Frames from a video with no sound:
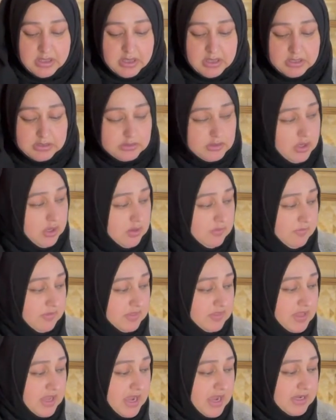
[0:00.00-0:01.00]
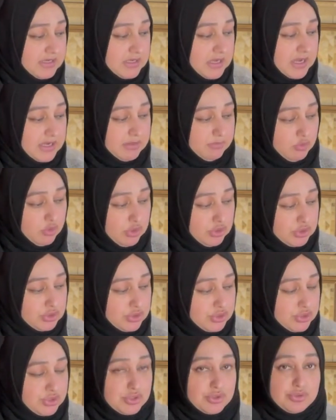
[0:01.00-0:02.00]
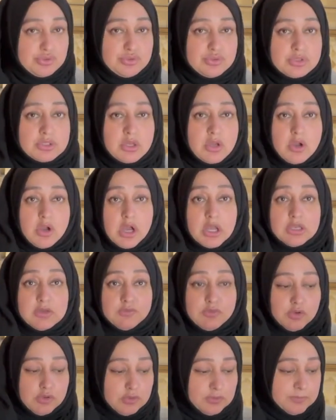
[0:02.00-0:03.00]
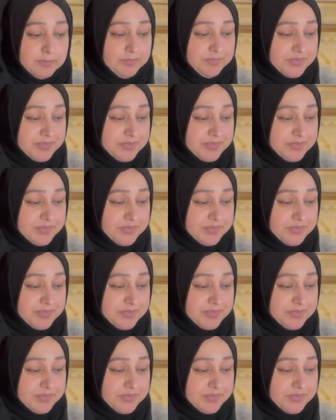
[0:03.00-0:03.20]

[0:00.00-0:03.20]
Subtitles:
Along with that, I'm going to use olive oil.